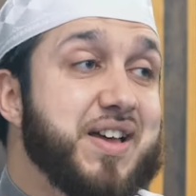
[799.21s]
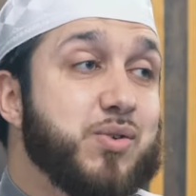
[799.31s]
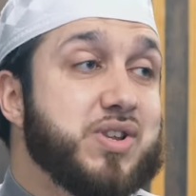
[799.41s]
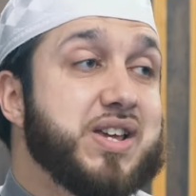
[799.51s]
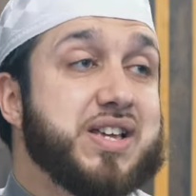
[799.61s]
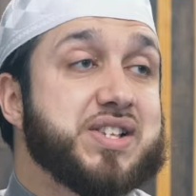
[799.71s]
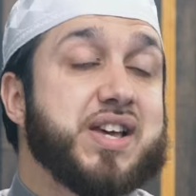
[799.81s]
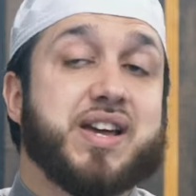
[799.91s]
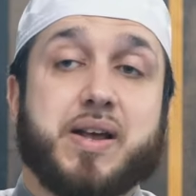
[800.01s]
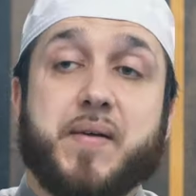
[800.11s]
What he
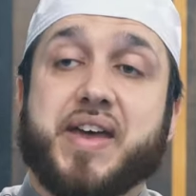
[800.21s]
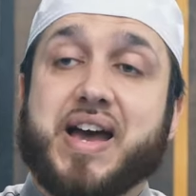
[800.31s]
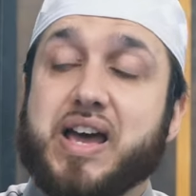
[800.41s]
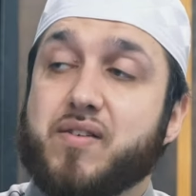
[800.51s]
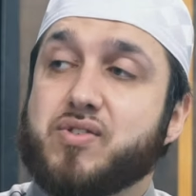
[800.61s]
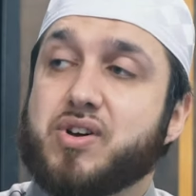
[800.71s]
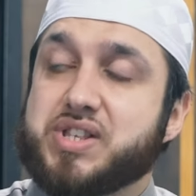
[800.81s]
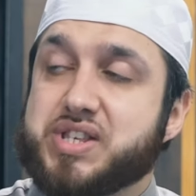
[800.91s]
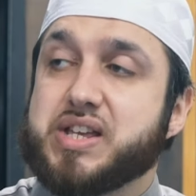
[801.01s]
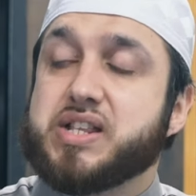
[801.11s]
said, I have
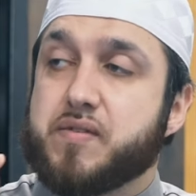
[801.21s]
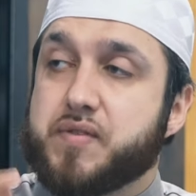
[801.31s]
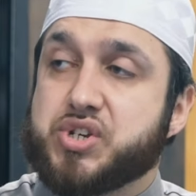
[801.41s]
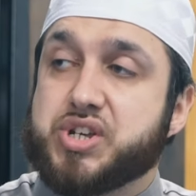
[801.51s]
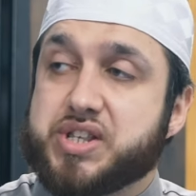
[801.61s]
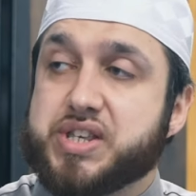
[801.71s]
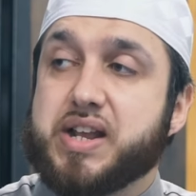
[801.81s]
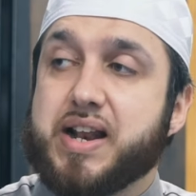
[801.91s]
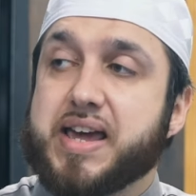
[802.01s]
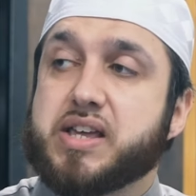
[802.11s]
not seen
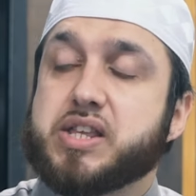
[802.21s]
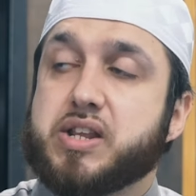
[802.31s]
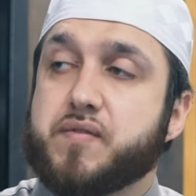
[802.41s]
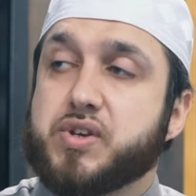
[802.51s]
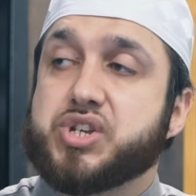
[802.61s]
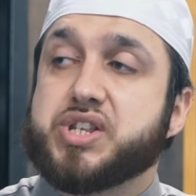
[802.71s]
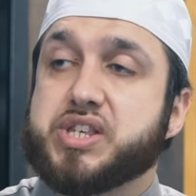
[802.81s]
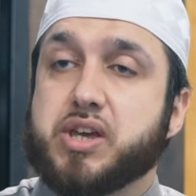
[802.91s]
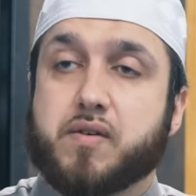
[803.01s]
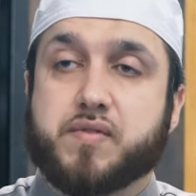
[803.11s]
deficiency like the
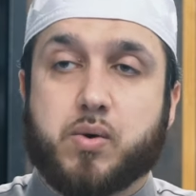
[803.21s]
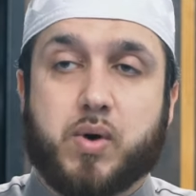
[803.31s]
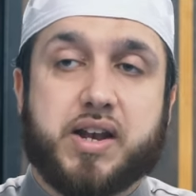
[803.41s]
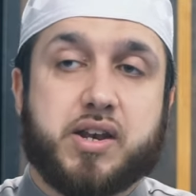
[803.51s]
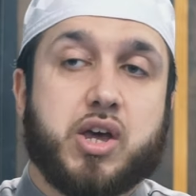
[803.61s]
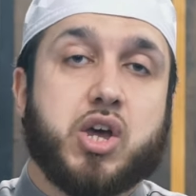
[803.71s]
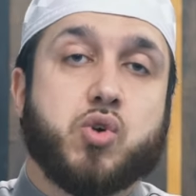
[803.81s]
deficiency of the one